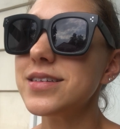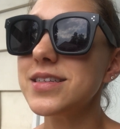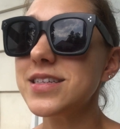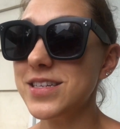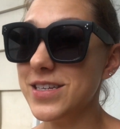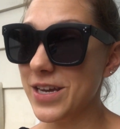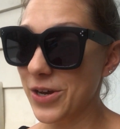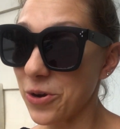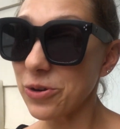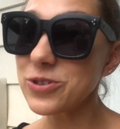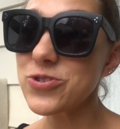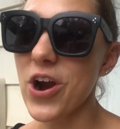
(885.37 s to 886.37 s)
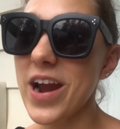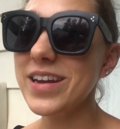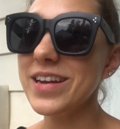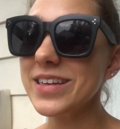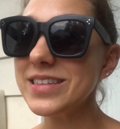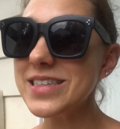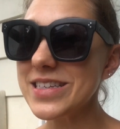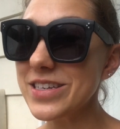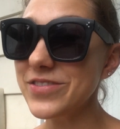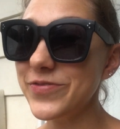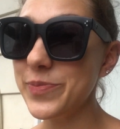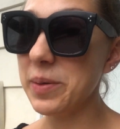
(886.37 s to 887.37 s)
still trying to
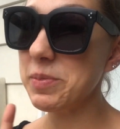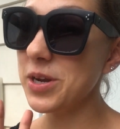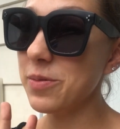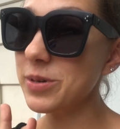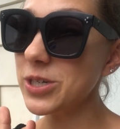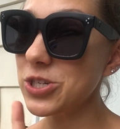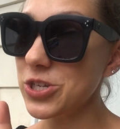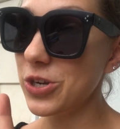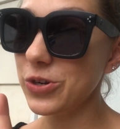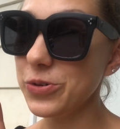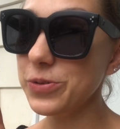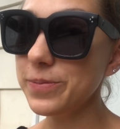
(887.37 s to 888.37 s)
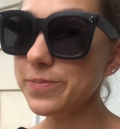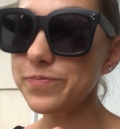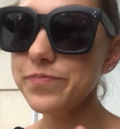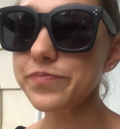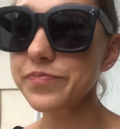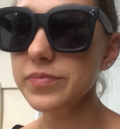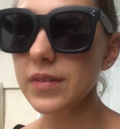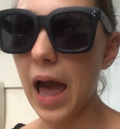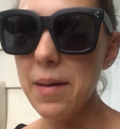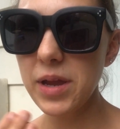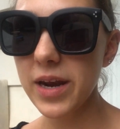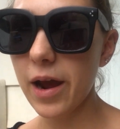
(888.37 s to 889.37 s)
conceive baby number 2.
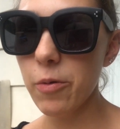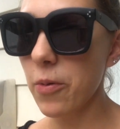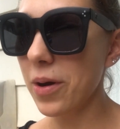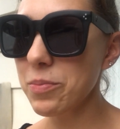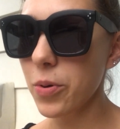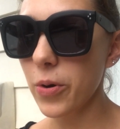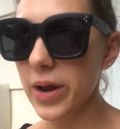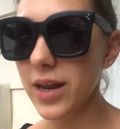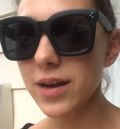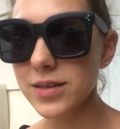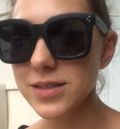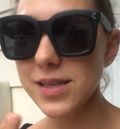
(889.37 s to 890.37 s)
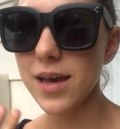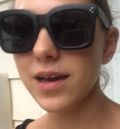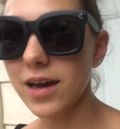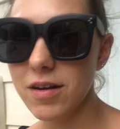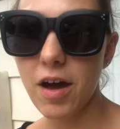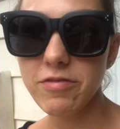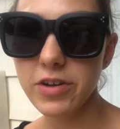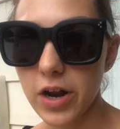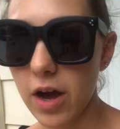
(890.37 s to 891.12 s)
I mean, at what point is like enough?